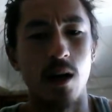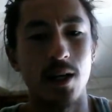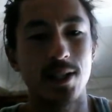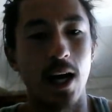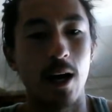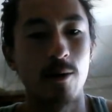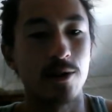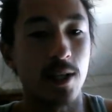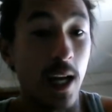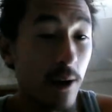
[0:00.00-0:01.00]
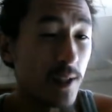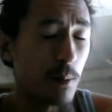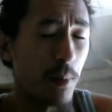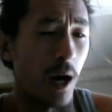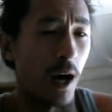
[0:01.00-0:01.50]
Siren Lookout is a
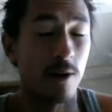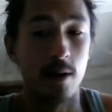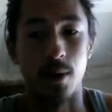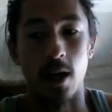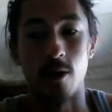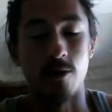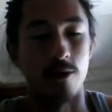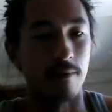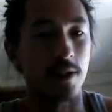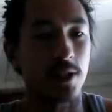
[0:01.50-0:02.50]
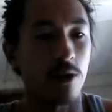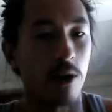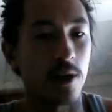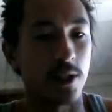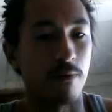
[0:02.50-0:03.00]
pirate, but I don't love this
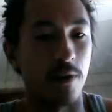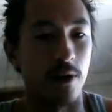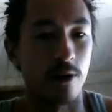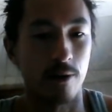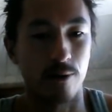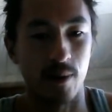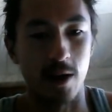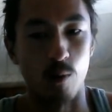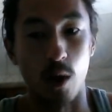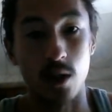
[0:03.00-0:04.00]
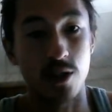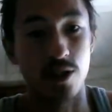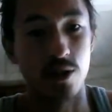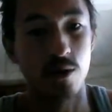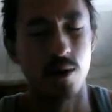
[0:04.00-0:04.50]
card. It's filler. 3 mana,
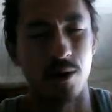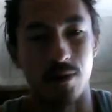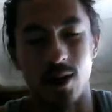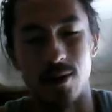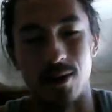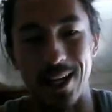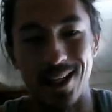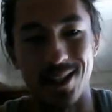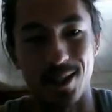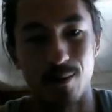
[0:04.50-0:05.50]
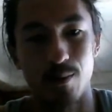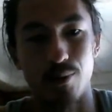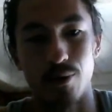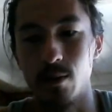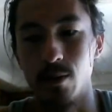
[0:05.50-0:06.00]
1/2. If you get a land, is
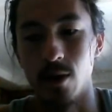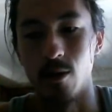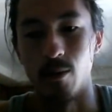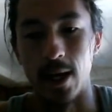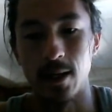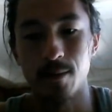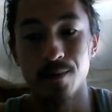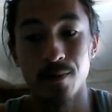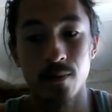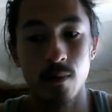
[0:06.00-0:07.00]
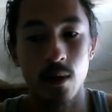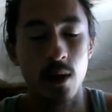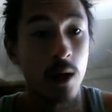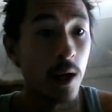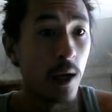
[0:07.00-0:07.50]
pretty below rate.
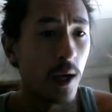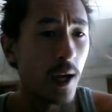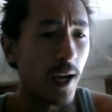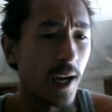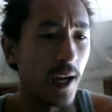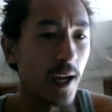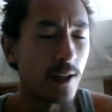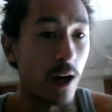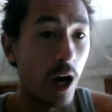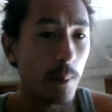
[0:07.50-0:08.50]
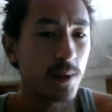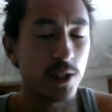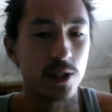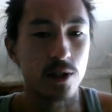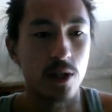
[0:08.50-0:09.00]
And Opt
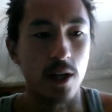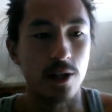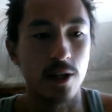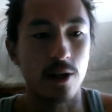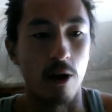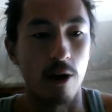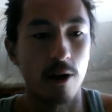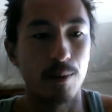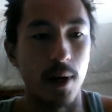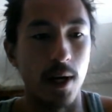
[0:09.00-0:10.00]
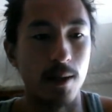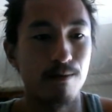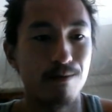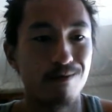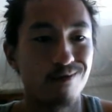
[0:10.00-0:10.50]
is a good card,
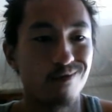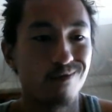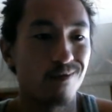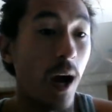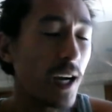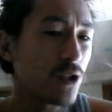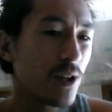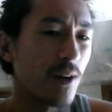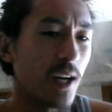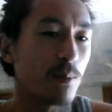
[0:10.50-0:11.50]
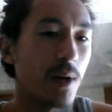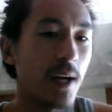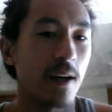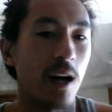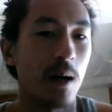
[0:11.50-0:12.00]
but I actually like
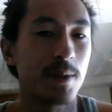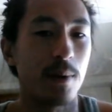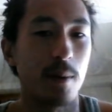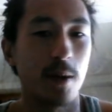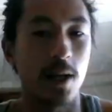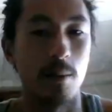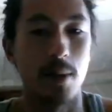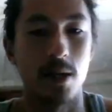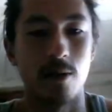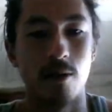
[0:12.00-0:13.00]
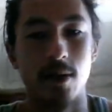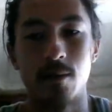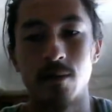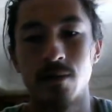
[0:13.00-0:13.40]
playing Ops, but I'm not going to pick it early.